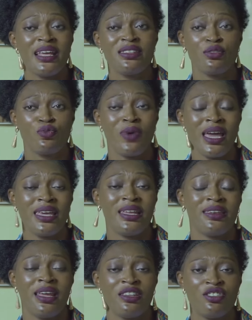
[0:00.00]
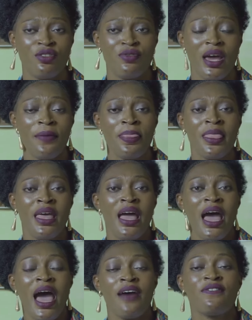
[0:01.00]
That is why in Nigeria,
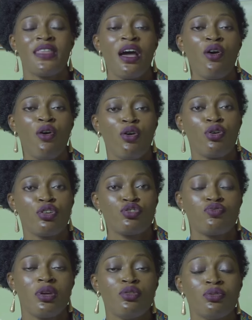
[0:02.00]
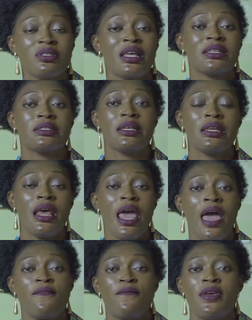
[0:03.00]
after August rain, you start seeing
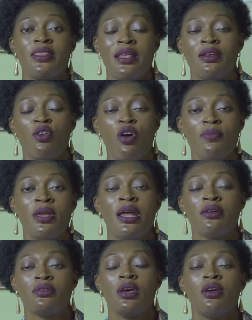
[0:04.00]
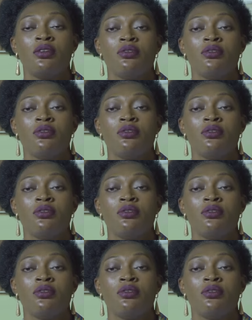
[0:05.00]
everything coming out.